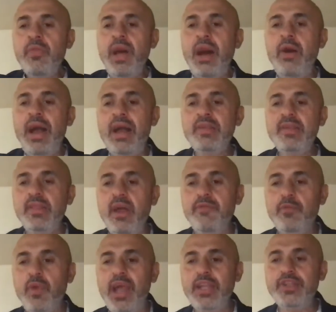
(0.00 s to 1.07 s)
Thou hast
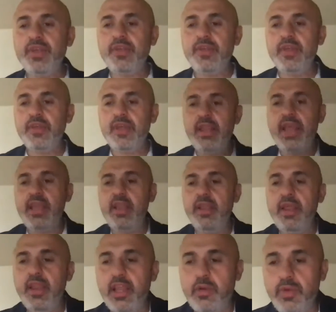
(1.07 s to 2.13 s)
loved righteousness and
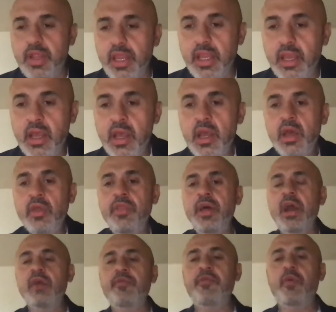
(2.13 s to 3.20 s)
hated iniquity.
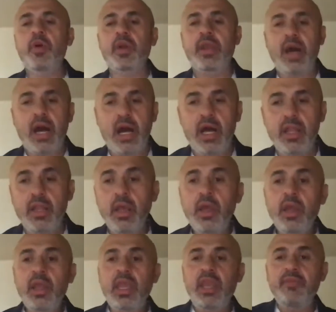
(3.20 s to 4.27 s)
Therefore, God,
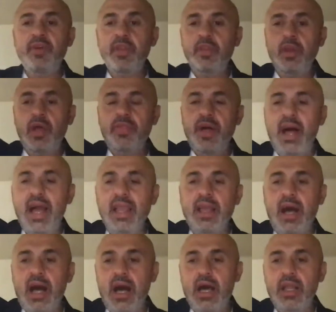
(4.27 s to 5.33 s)
even thy
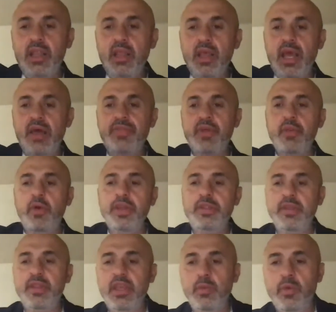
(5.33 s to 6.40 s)
God, hath
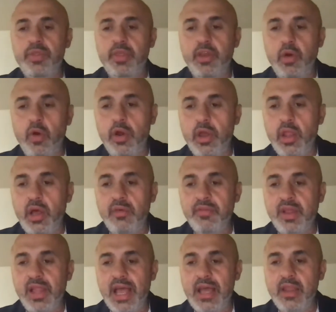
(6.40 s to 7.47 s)
anointed thee with the oil
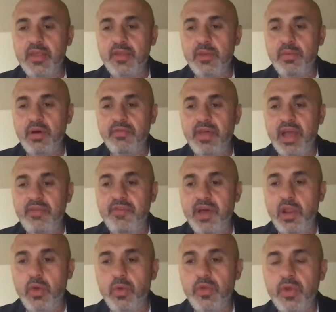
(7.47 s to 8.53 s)
of gladness above thy
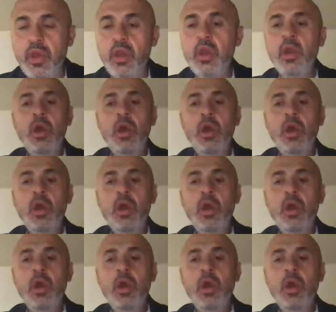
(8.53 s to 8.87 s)
fellows.